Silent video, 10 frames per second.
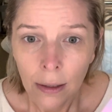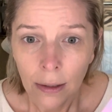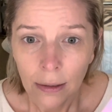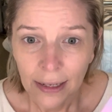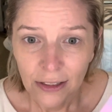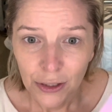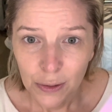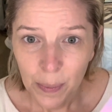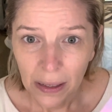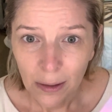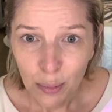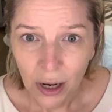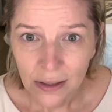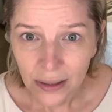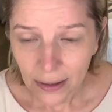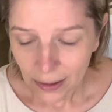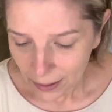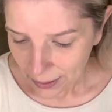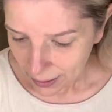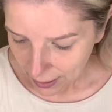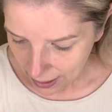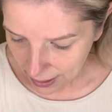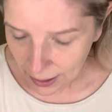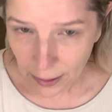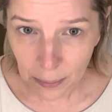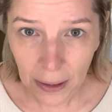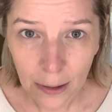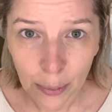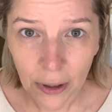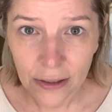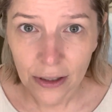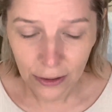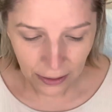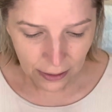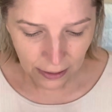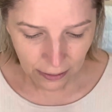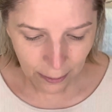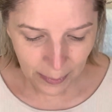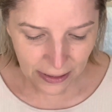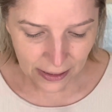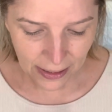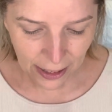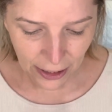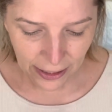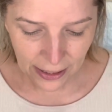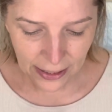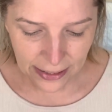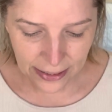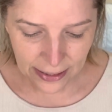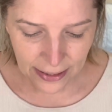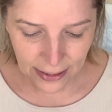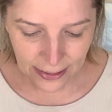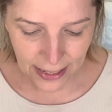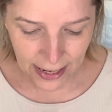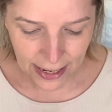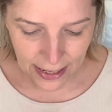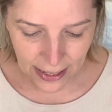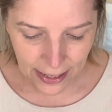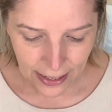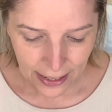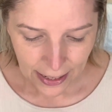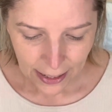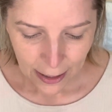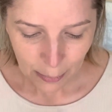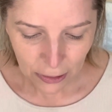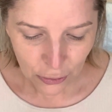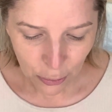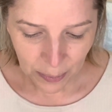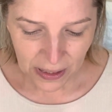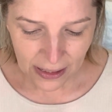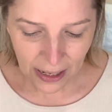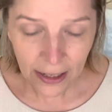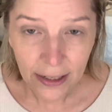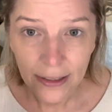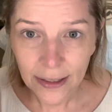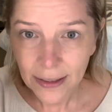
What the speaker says: like to use Bella Bronzer, and Bella Bronzer looks a little bit scary in the tin, but don't be scared.